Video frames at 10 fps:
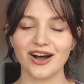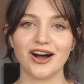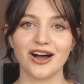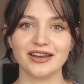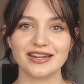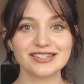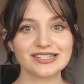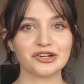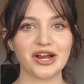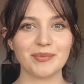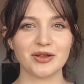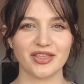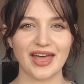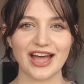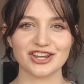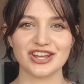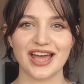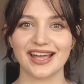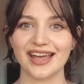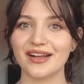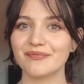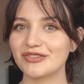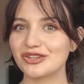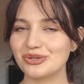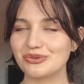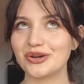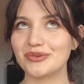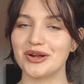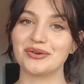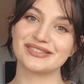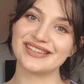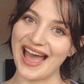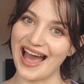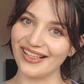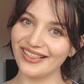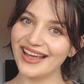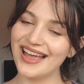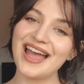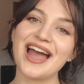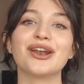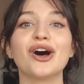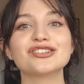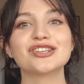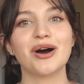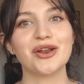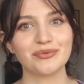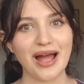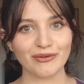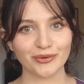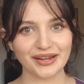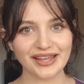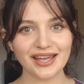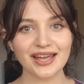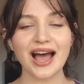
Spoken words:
on Instagram under the hashtag Tudor Roses KAL, and also on Ravelry.